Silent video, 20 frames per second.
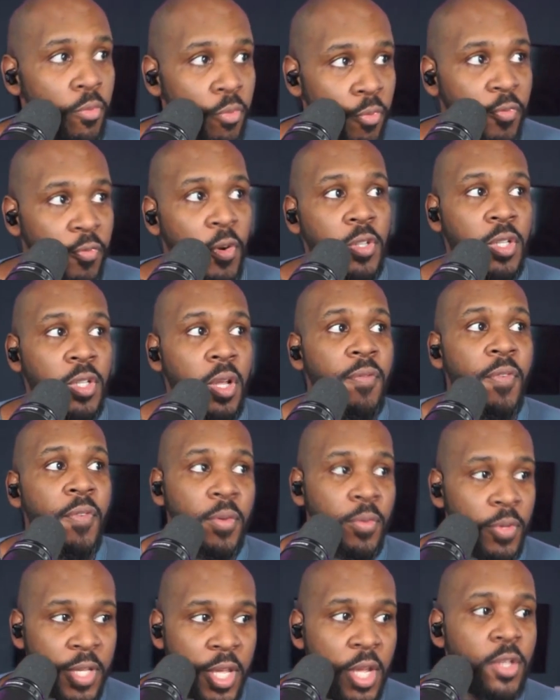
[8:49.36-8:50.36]
First off,
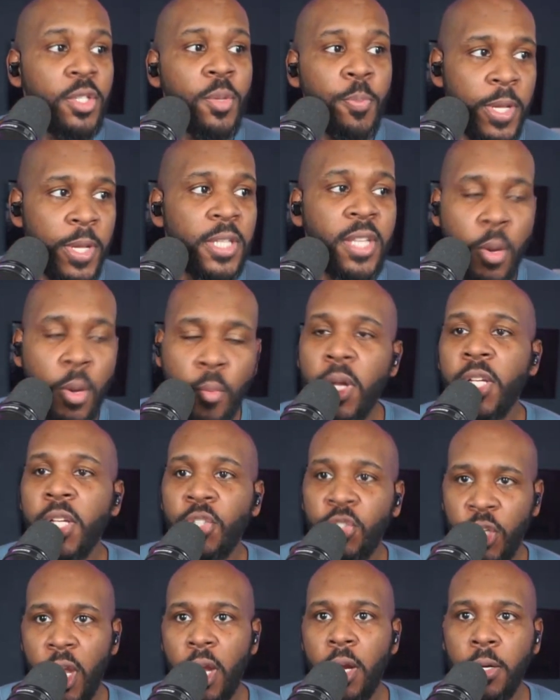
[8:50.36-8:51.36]
here's the piece I want to
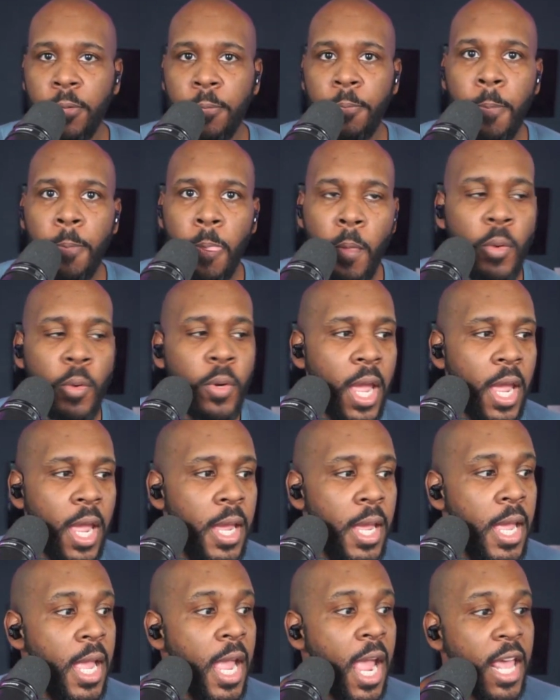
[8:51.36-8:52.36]
share, okay?
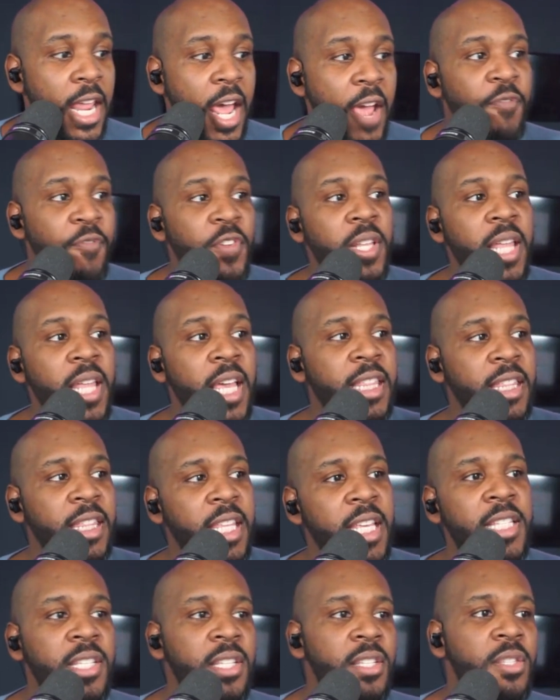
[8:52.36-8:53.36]
And I feel like
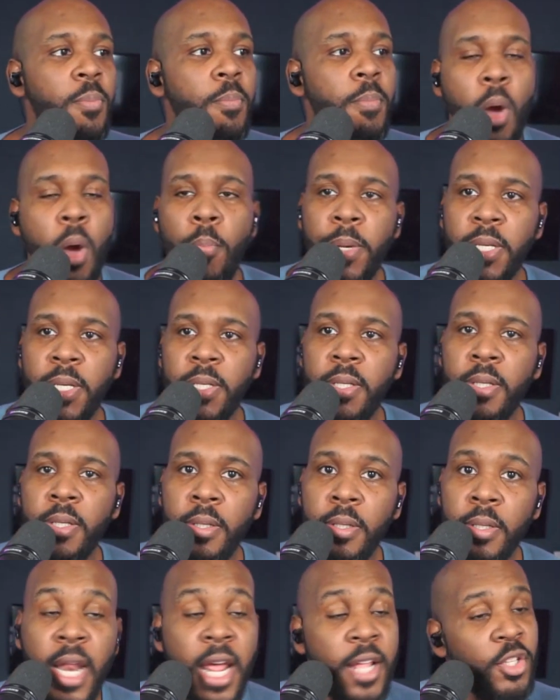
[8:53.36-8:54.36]
this is the moment.
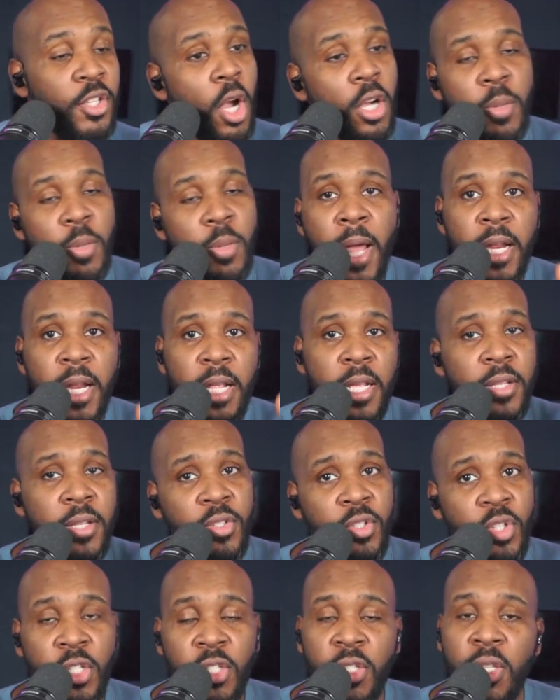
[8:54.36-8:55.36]
And I talked about it in
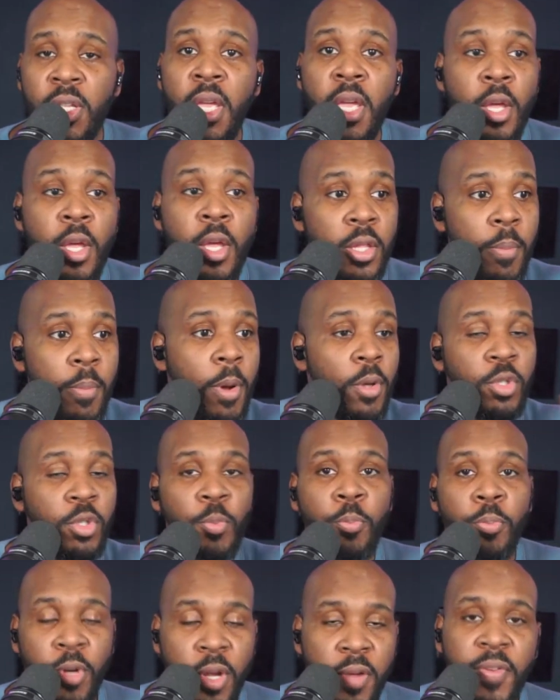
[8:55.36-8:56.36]
just the most
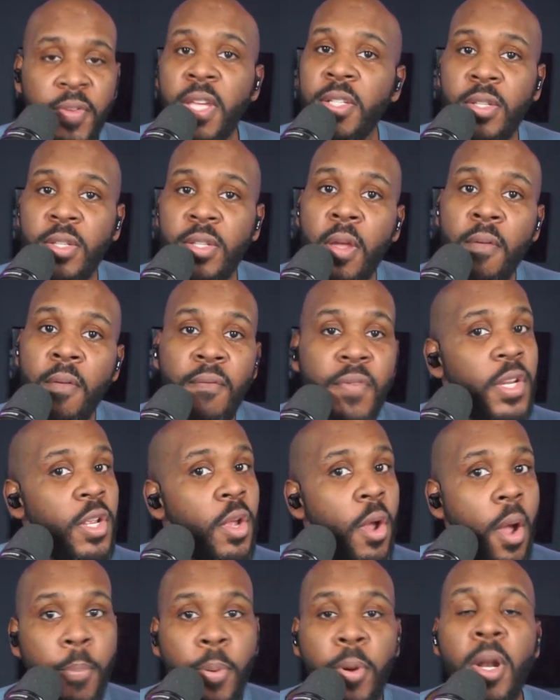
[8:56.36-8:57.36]
previous video
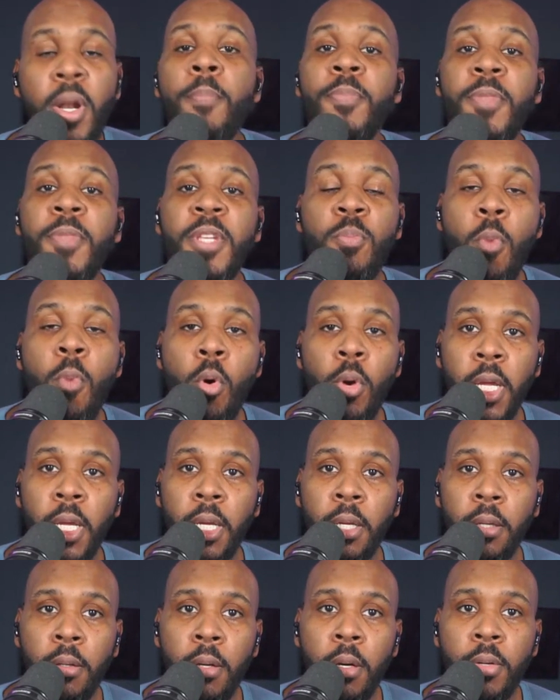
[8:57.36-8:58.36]
I put up this morning,
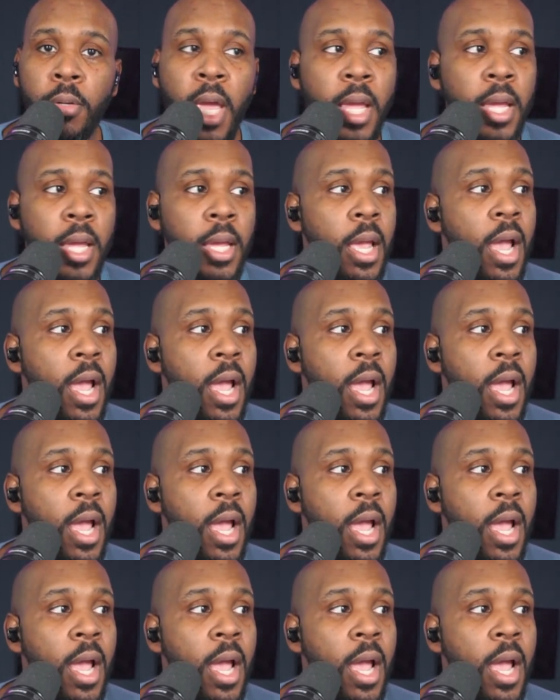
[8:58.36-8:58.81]
okay?